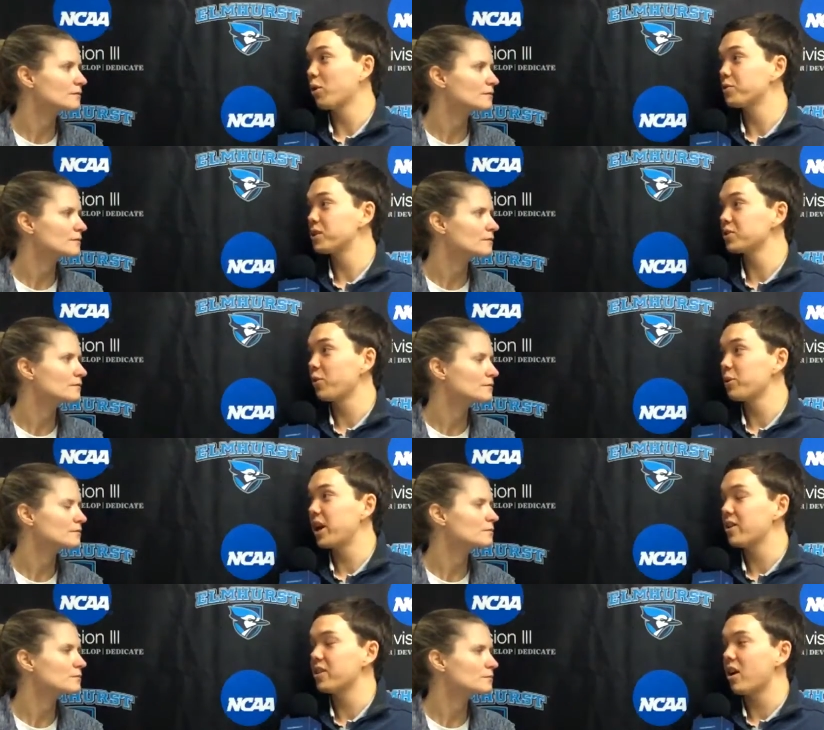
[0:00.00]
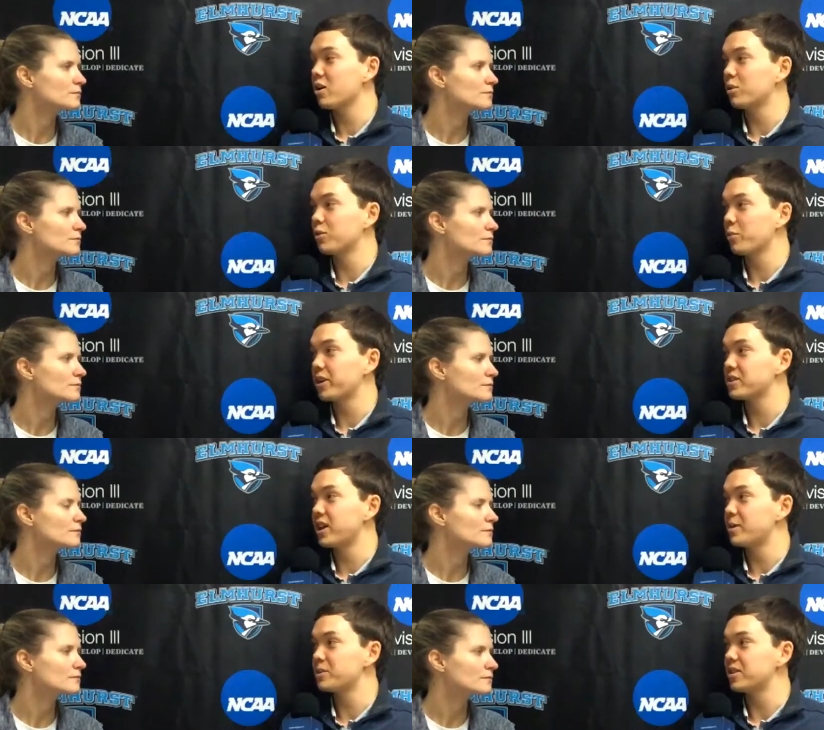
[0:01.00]
Speaker 1: 4 of 6 for beyond the arc one of her best
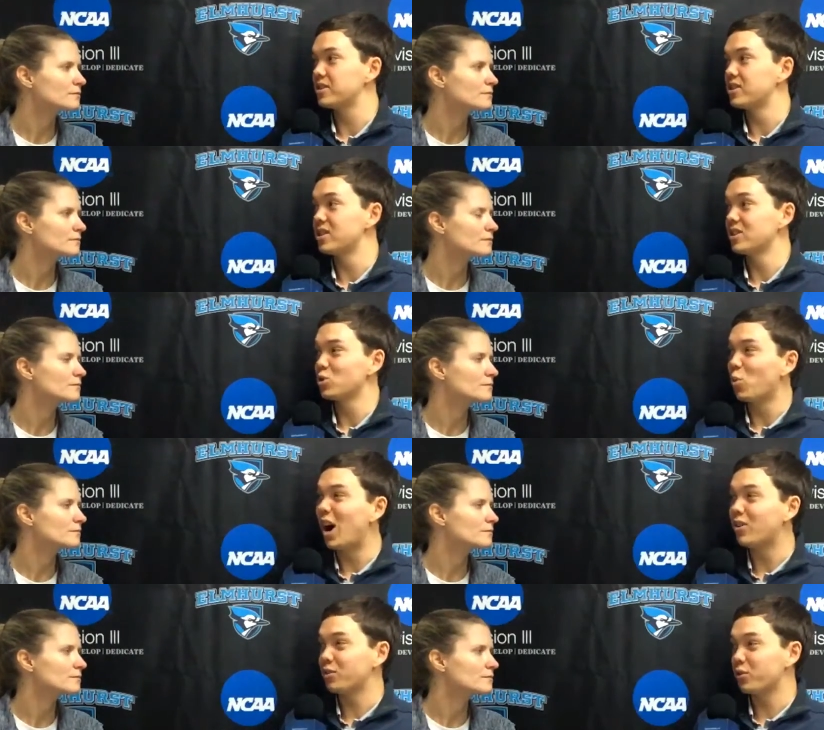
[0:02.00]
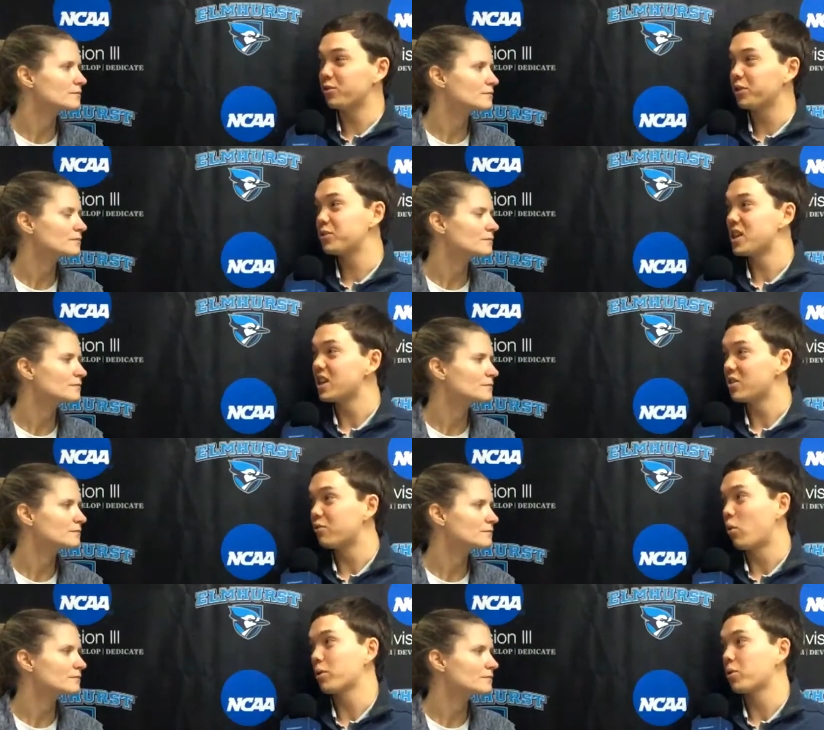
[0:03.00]
games this season 12 of her 15 in the
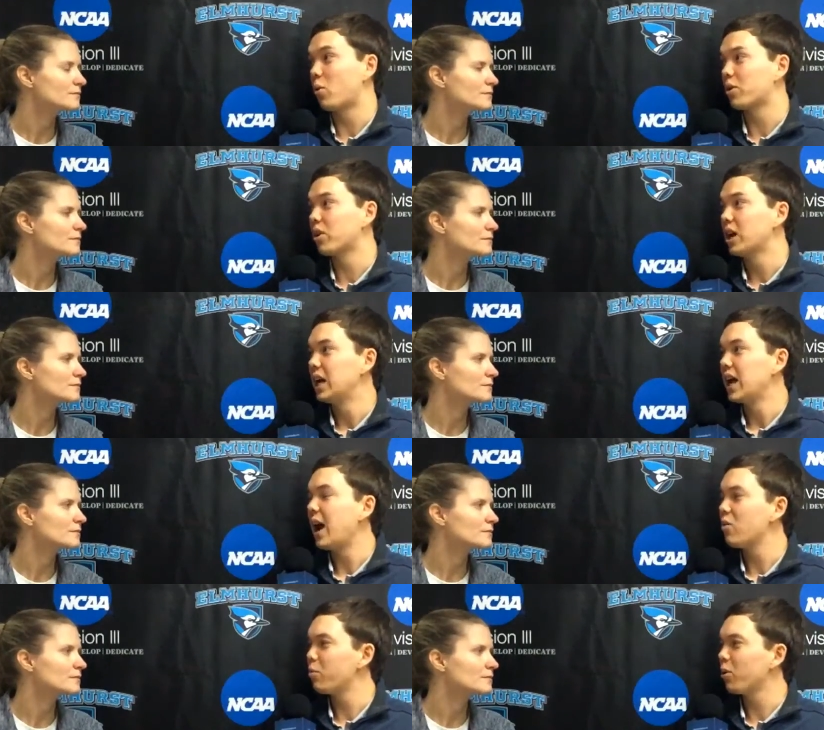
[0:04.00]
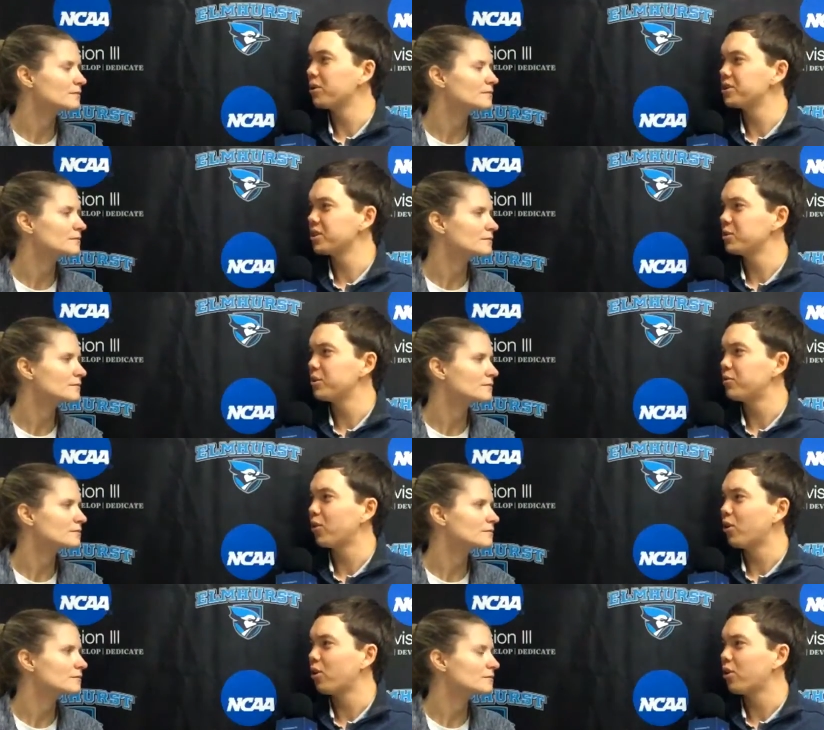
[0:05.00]
fourth quarter how important is it going to be
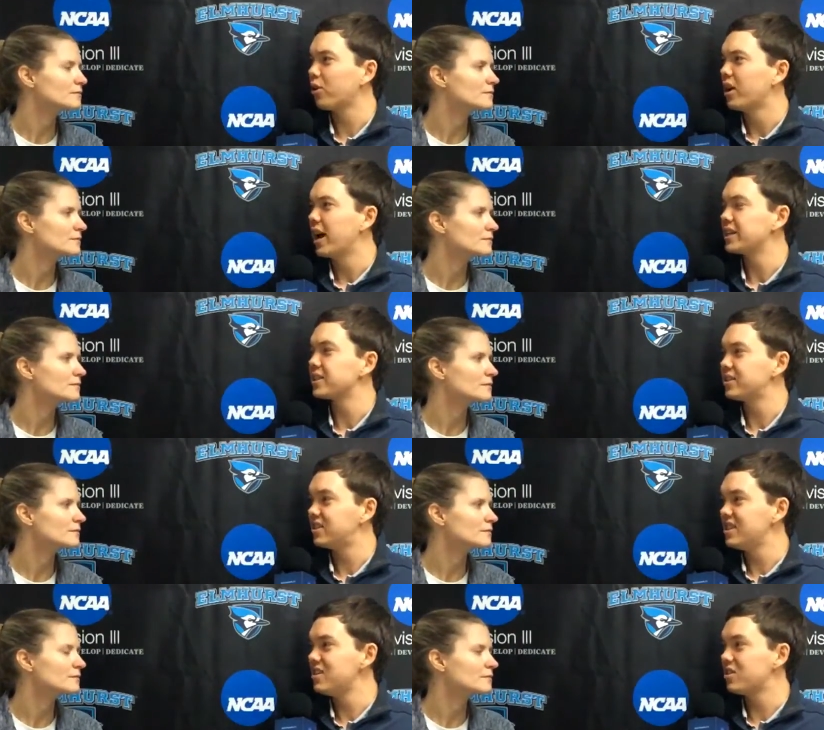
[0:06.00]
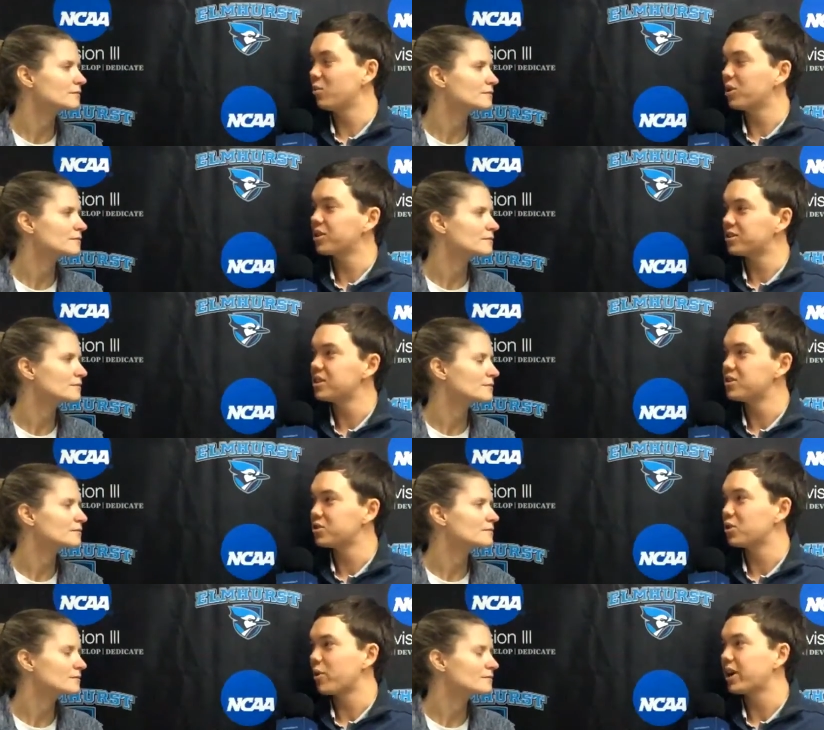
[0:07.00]
for her as a senior one of the
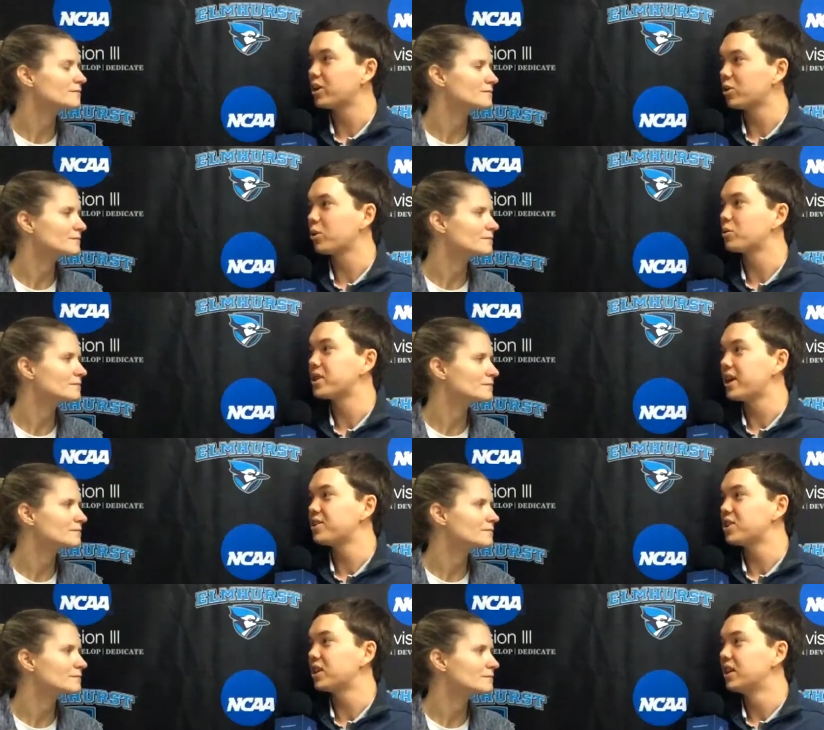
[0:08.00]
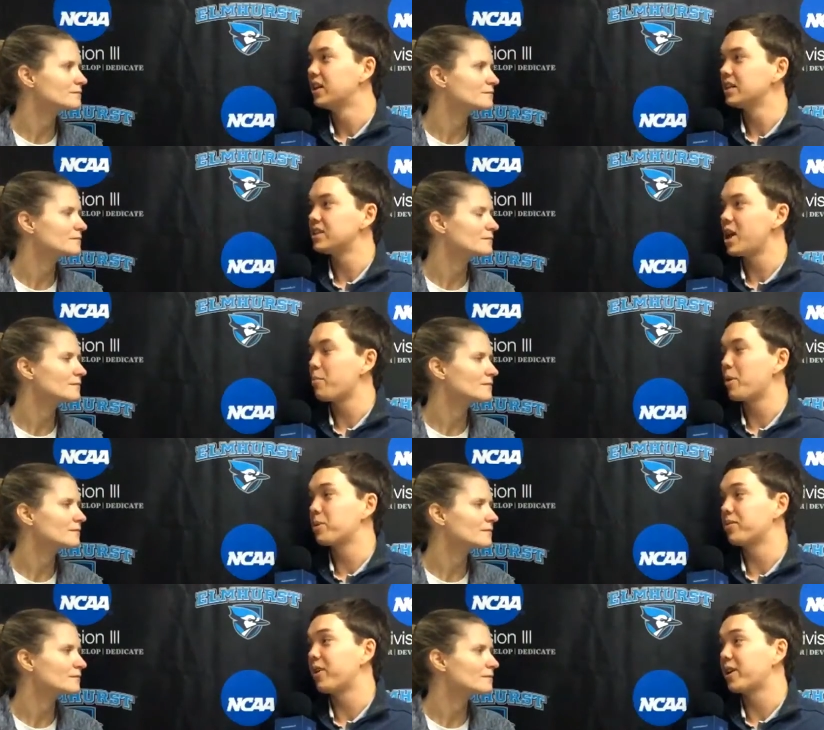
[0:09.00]
seniors in the regular rotation to step
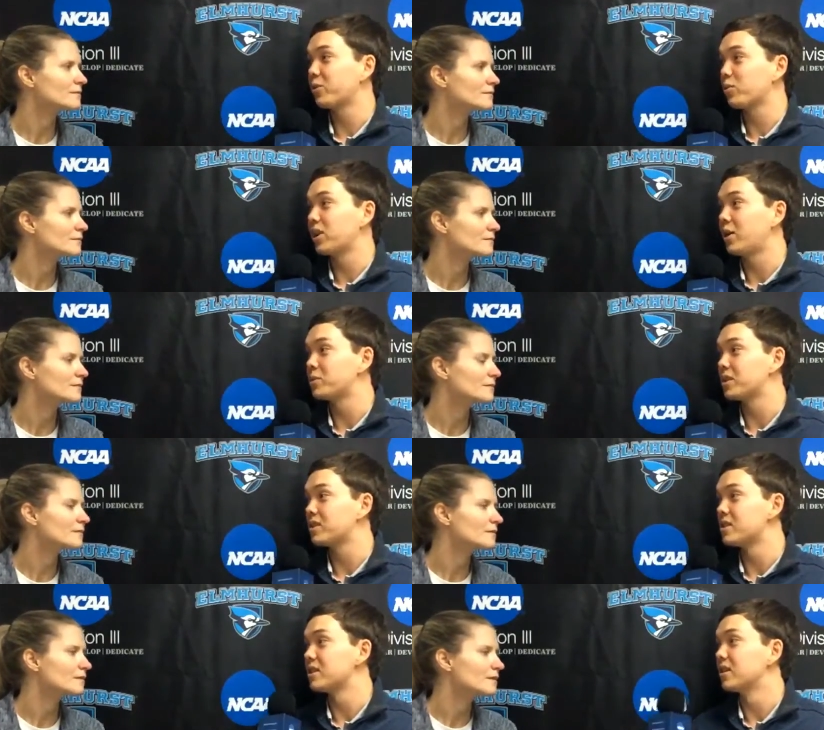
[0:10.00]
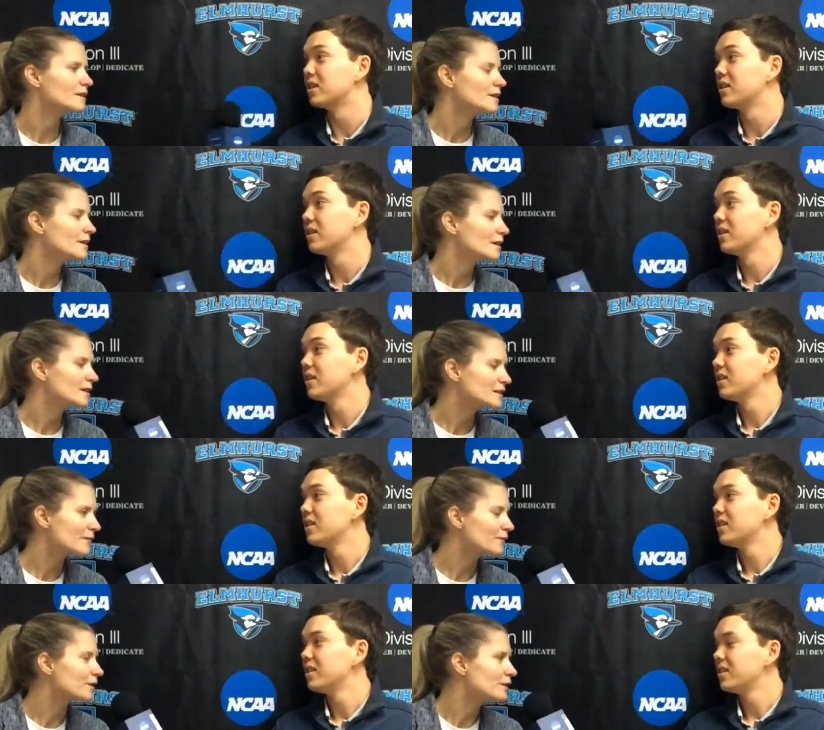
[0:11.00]
up in the final three games of the season
Speaker 2: it's
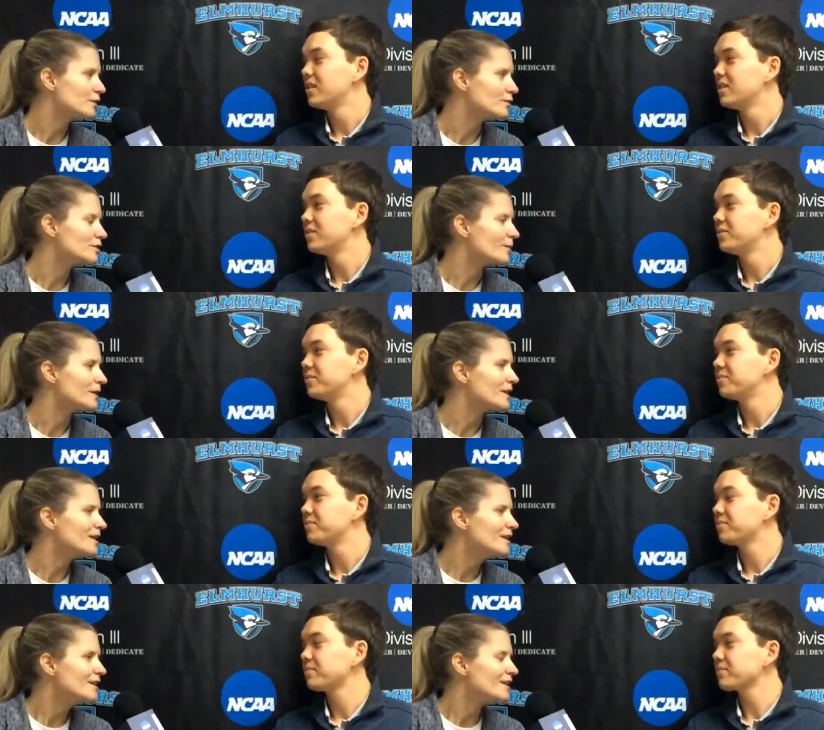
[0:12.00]
definitely huge. I mean,